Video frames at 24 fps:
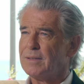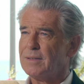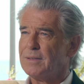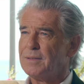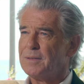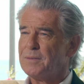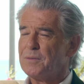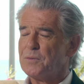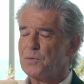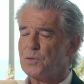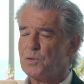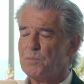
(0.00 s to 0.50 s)

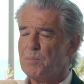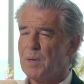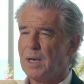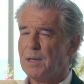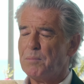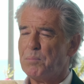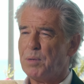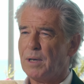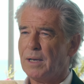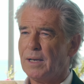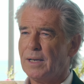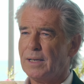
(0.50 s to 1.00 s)
lot of
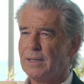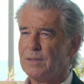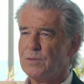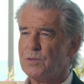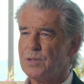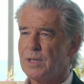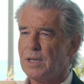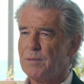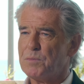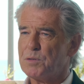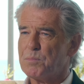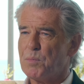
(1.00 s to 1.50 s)
people have
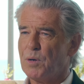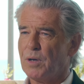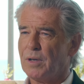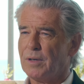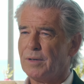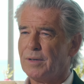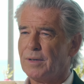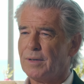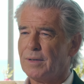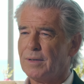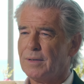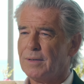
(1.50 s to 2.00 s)
seen them
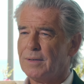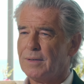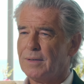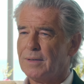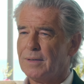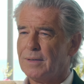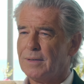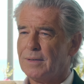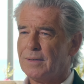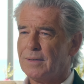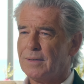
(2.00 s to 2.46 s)
either in